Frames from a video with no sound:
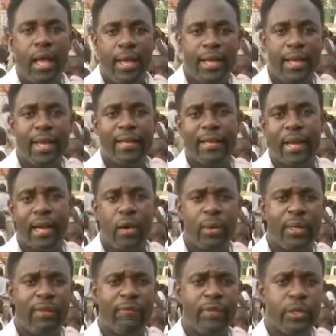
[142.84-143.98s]
Here at Nakawa
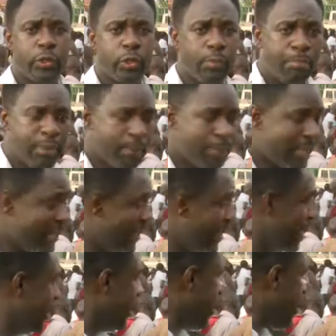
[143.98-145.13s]
Division, people are
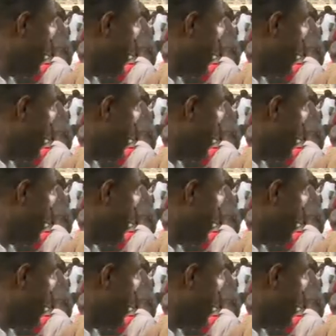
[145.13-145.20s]
still in